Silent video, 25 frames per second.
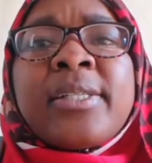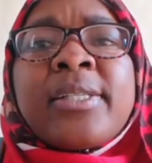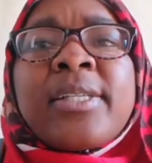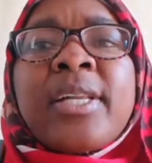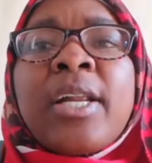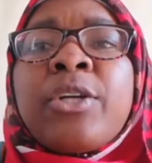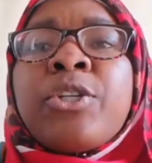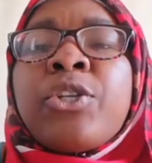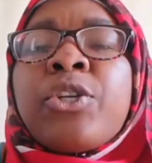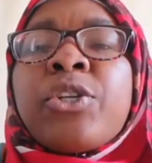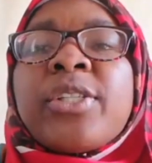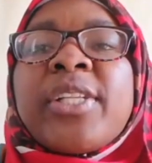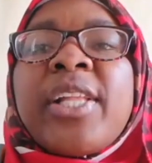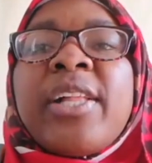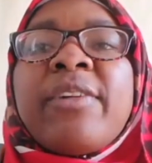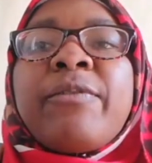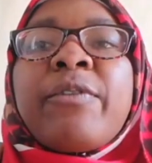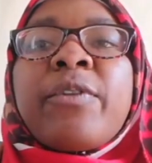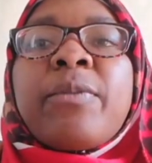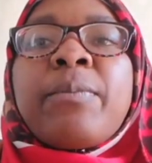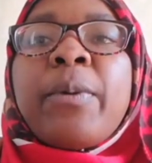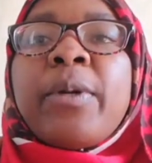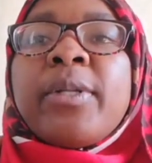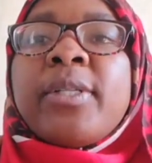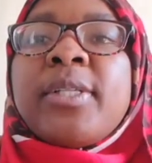surround yourself
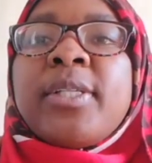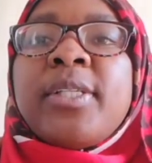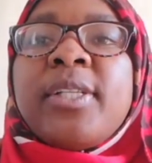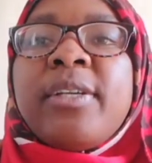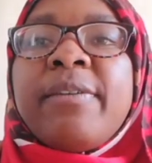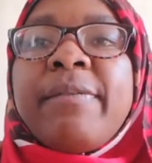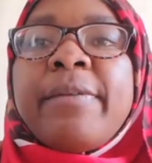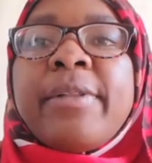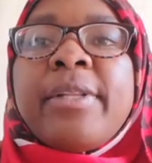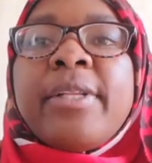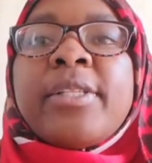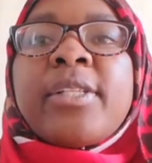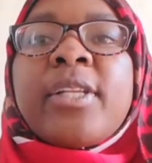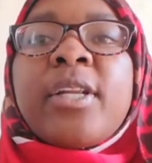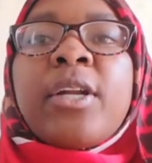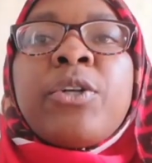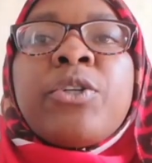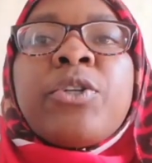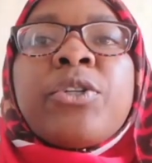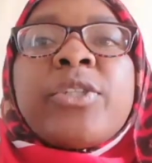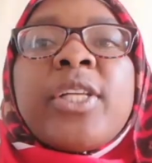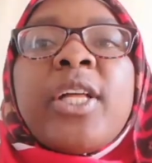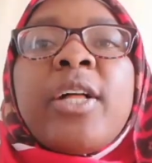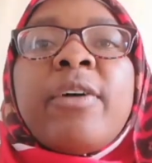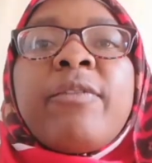with positivity,
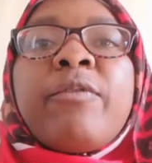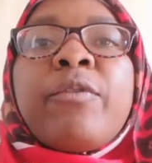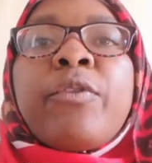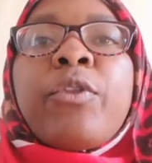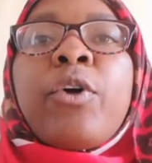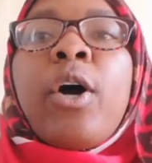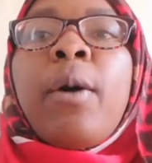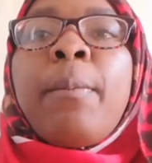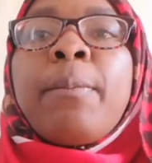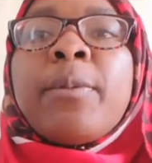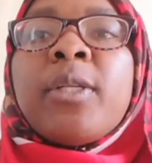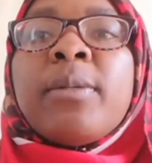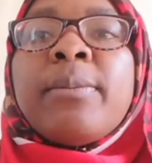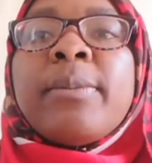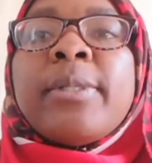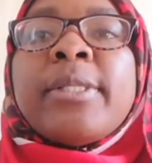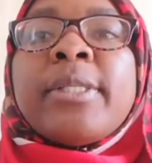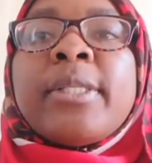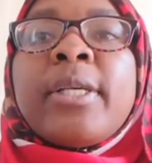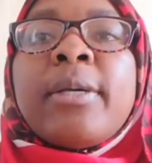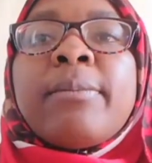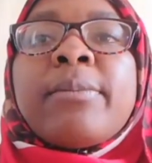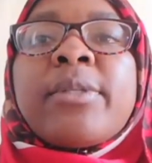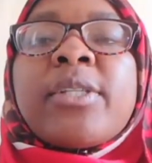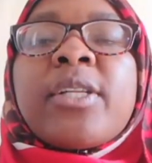surround yourself with
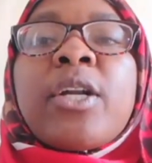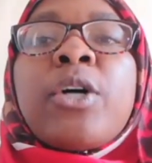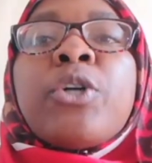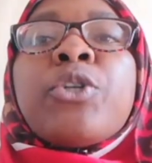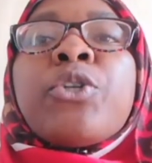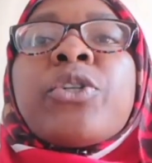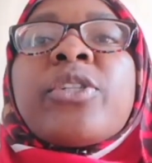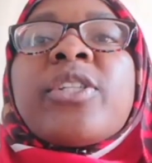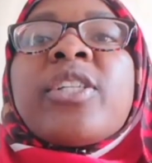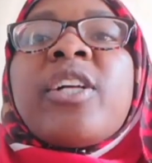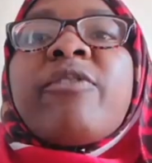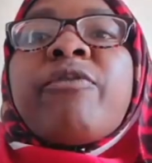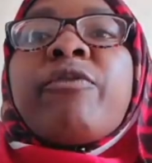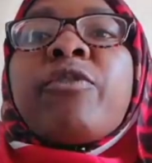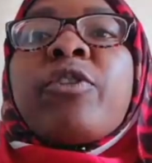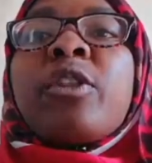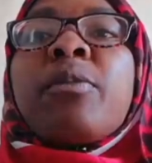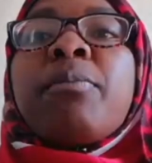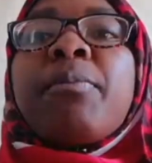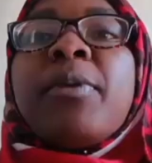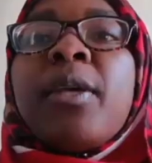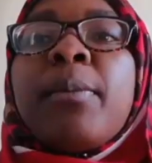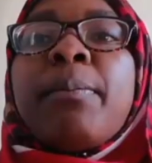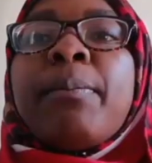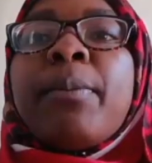optimism, surround yourself
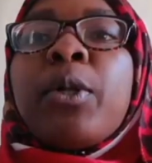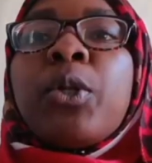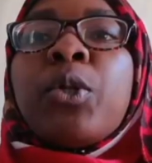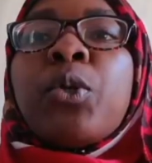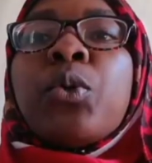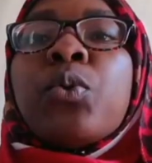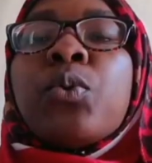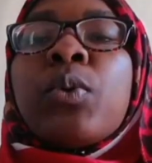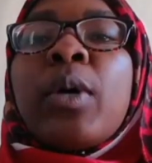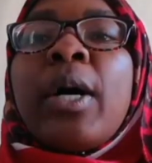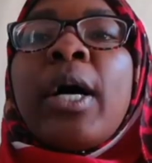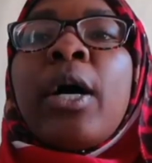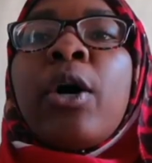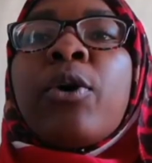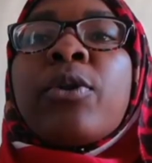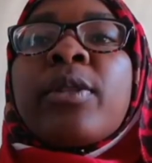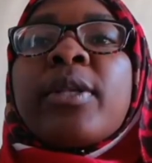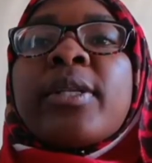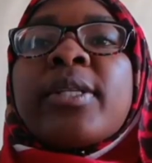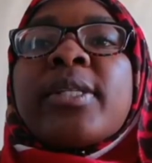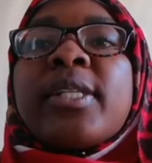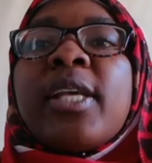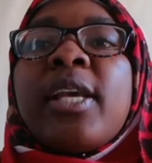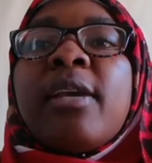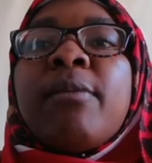with people who are on
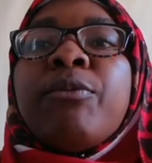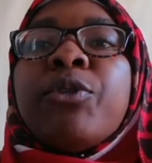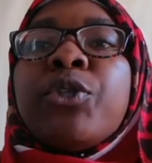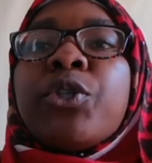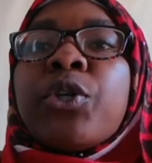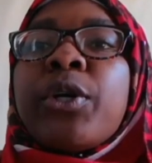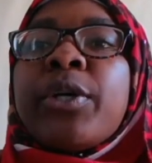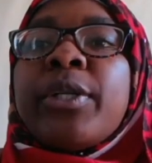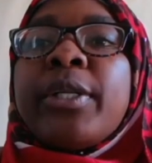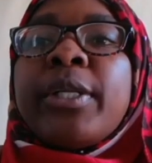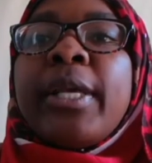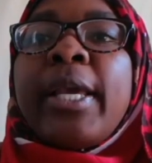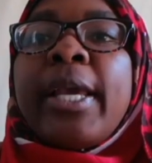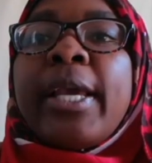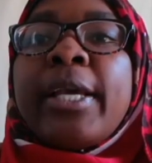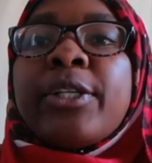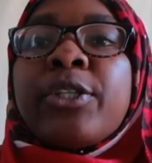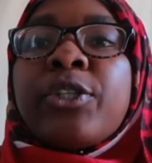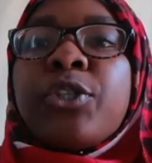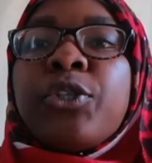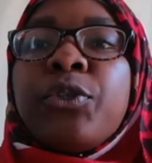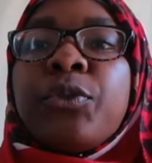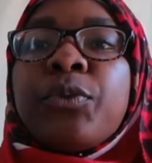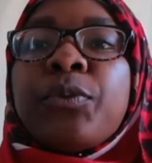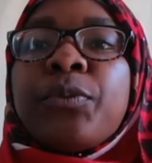the same journey
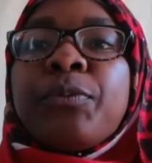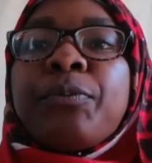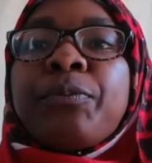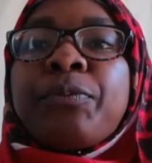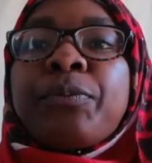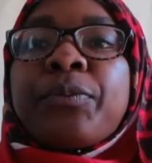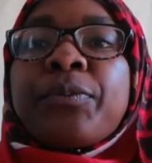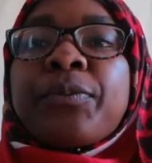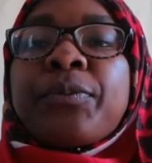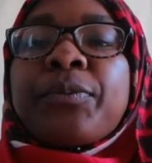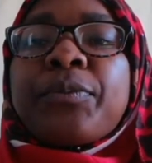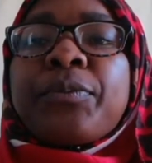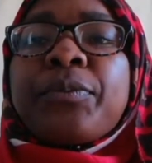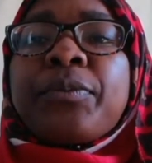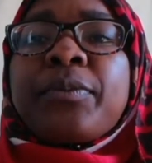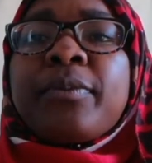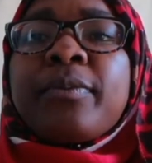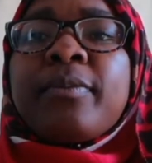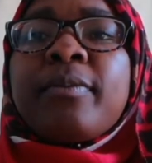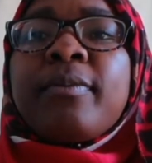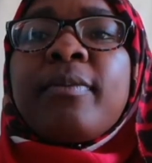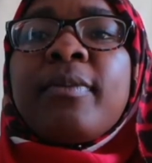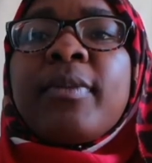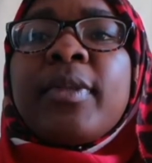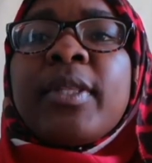as you.
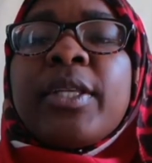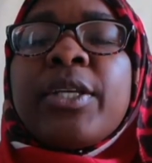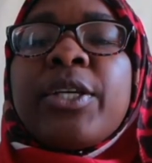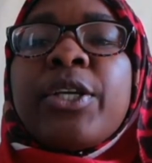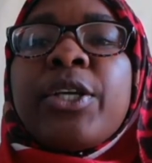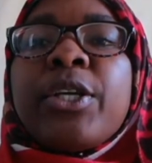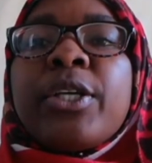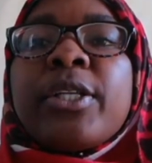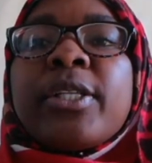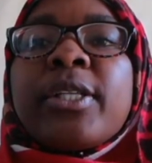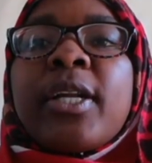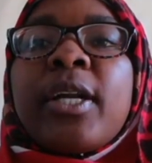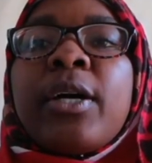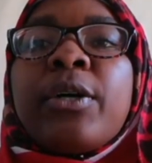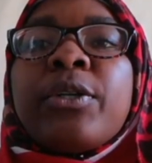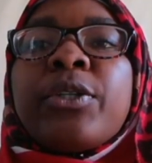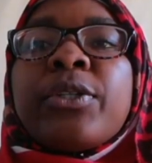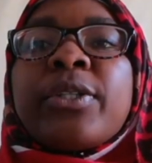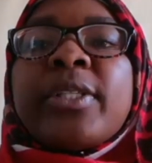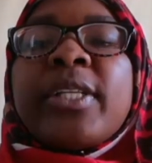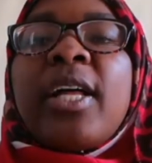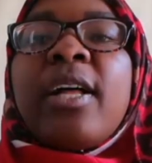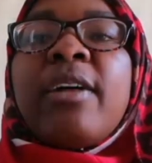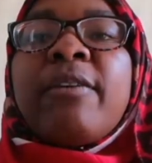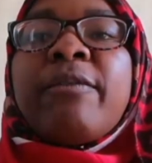Surround
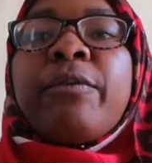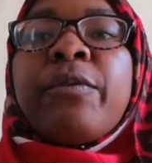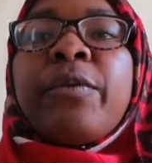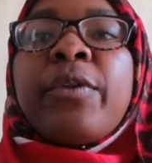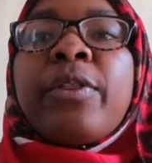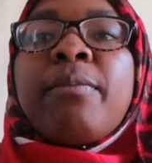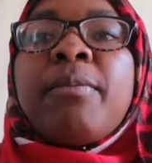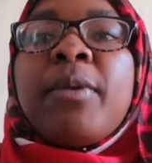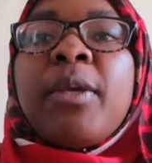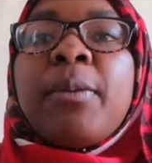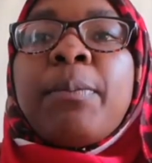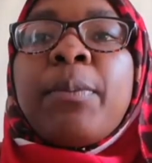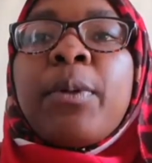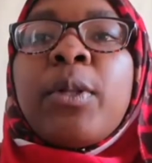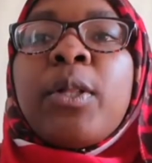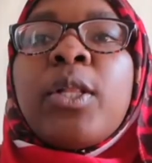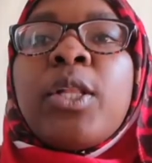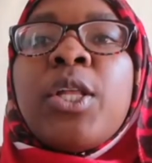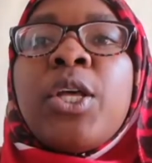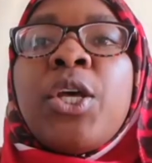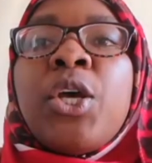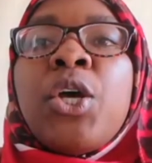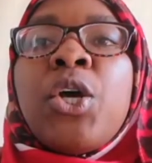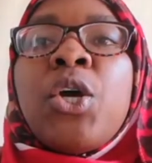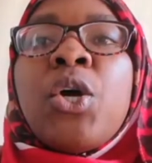yourself with
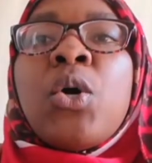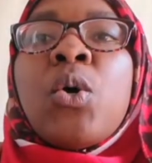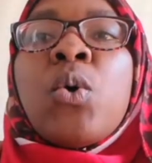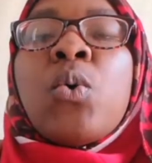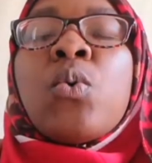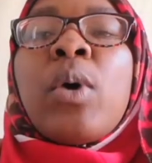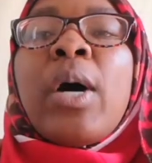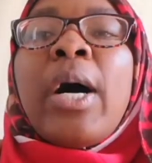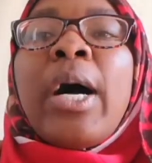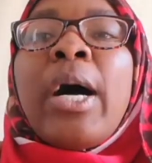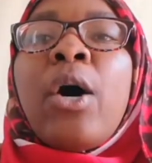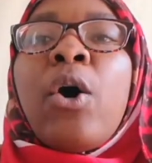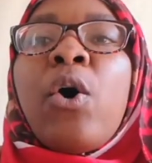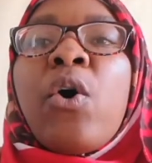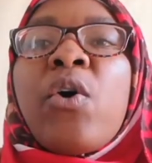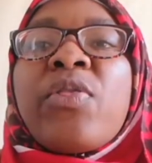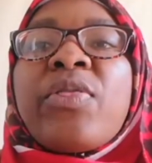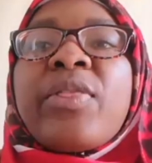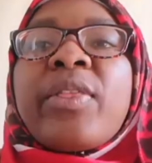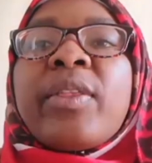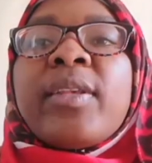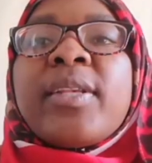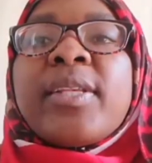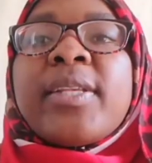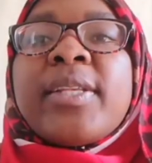people who are
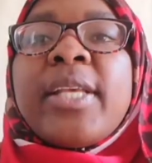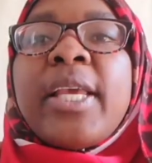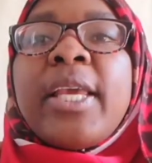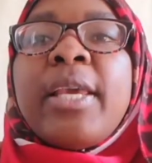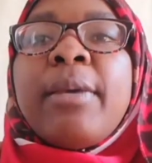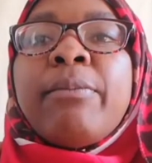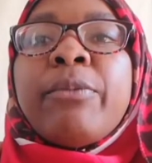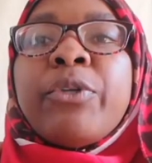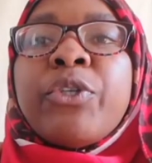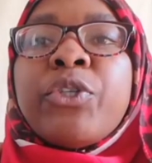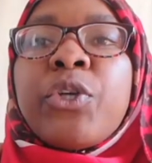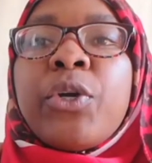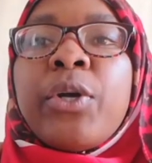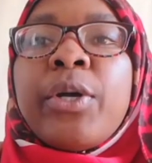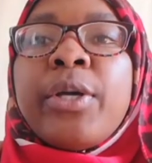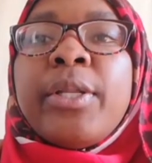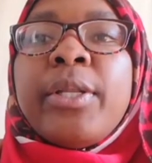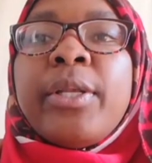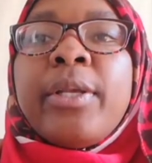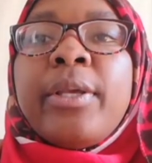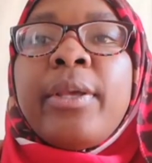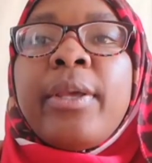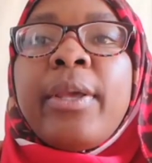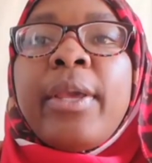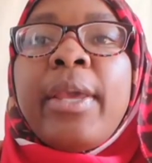on the same
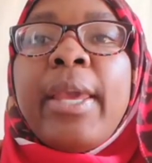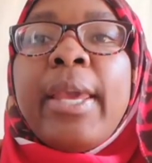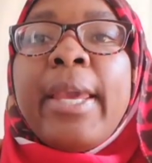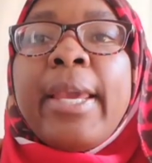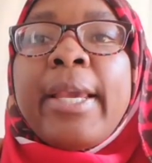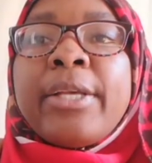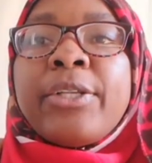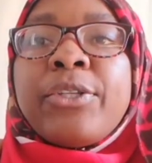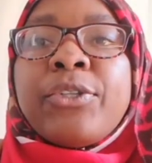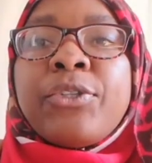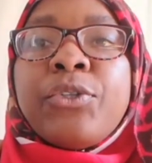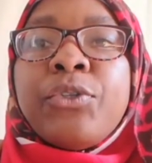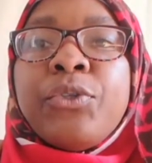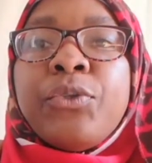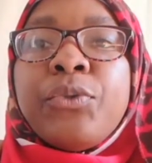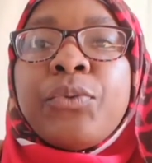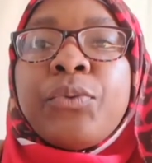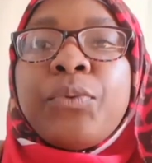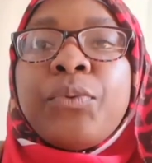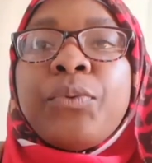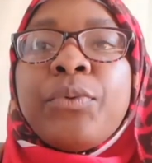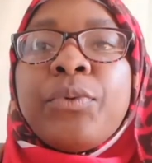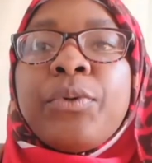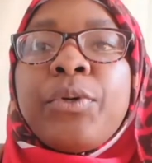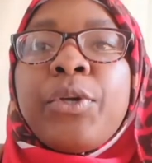journey as
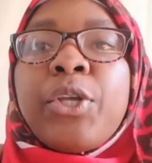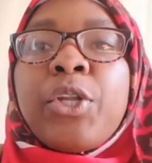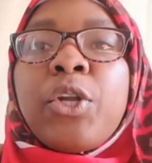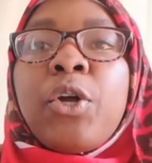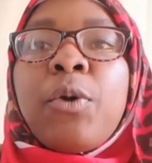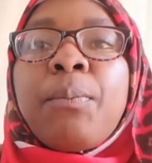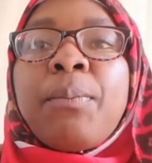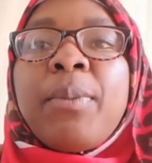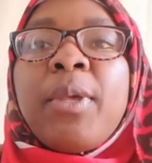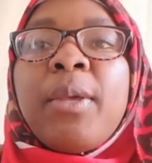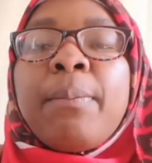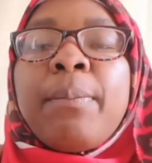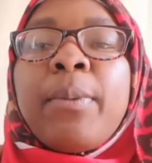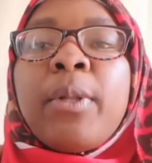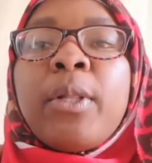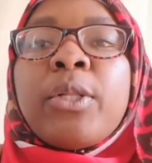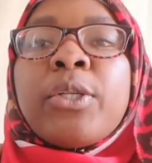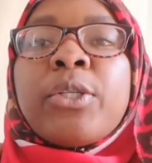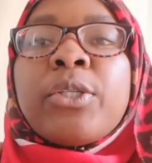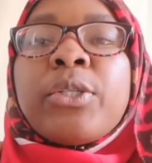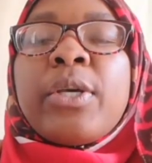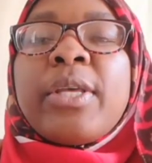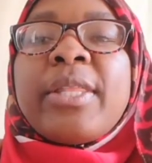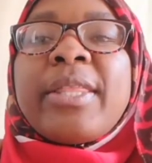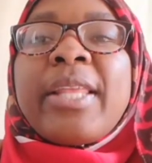you. You know,
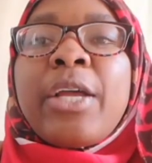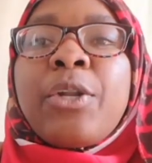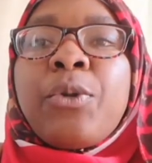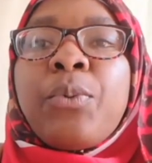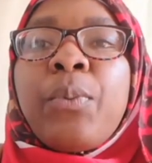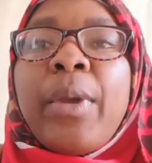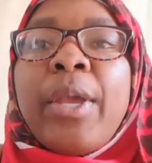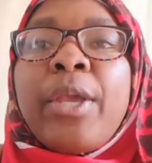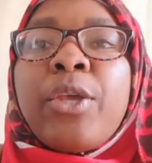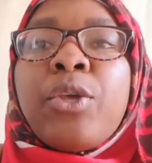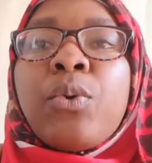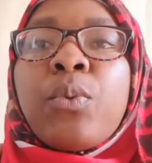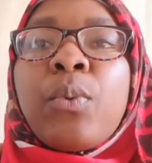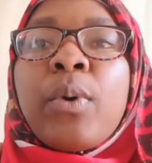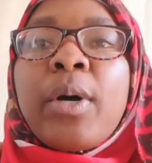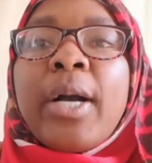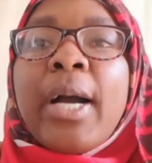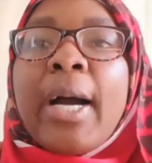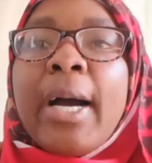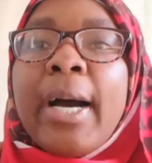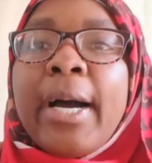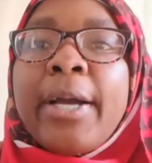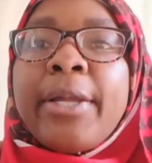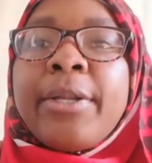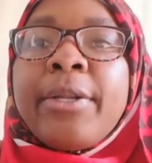people, so that way you work
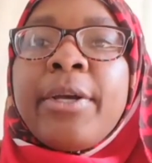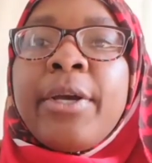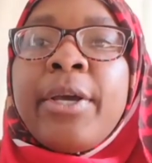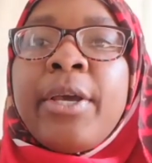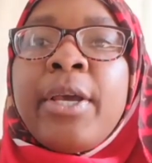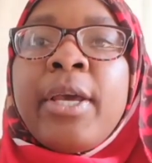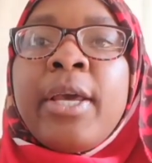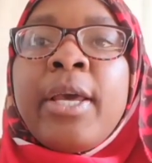hard